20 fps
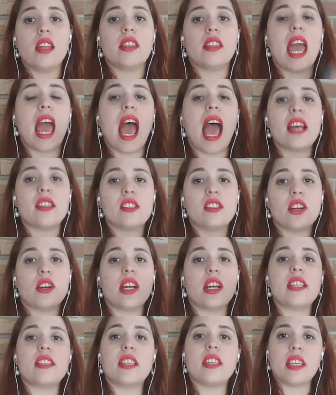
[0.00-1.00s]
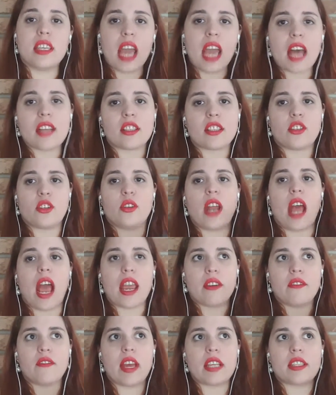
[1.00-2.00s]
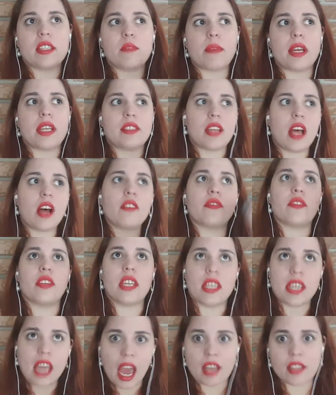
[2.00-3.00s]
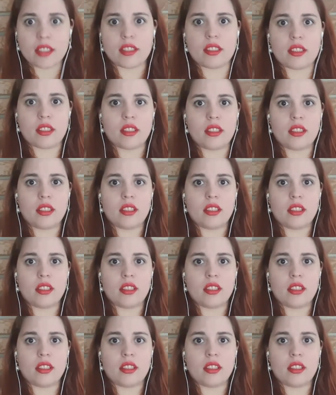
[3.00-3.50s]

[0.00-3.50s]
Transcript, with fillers: The answer is yes. Should I invest in myself? Yes.